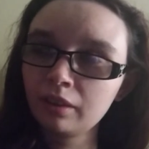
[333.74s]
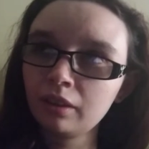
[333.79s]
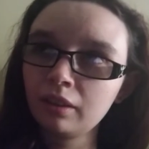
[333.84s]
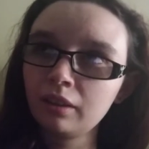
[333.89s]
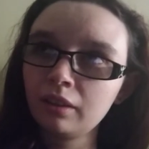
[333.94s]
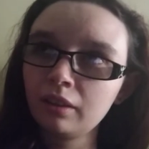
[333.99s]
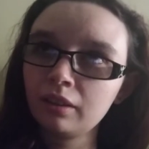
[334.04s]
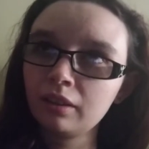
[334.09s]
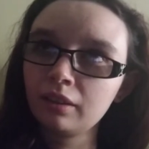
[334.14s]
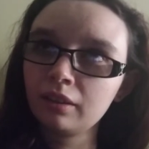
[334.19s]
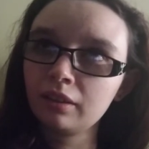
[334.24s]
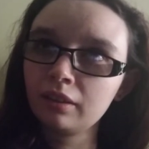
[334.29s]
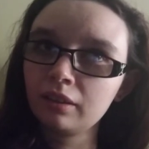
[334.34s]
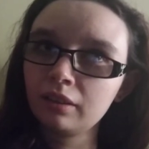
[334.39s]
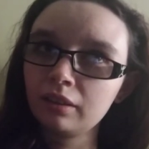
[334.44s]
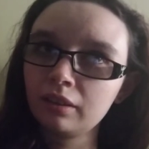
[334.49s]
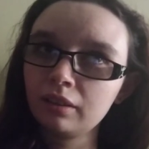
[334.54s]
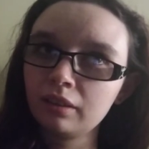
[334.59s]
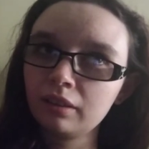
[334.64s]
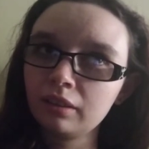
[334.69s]

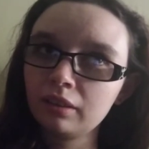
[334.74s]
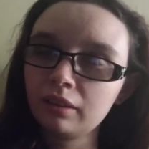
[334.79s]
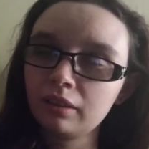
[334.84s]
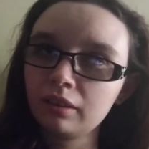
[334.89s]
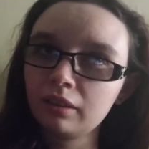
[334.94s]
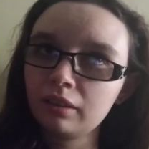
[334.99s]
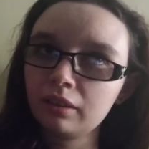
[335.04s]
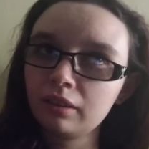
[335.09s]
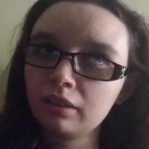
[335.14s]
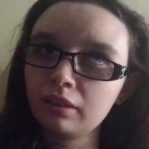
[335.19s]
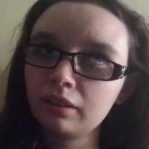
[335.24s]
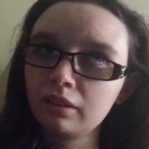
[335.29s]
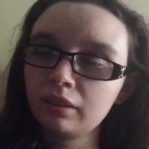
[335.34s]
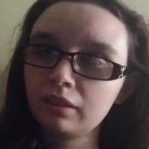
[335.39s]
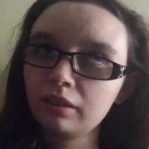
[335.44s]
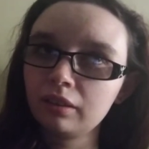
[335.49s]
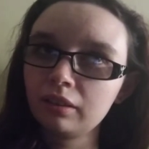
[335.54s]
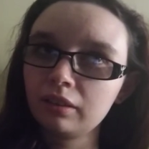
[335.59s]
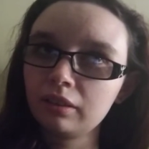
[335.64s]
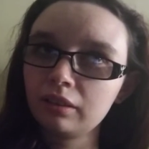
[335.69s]

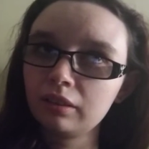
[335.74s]
Nothing is said.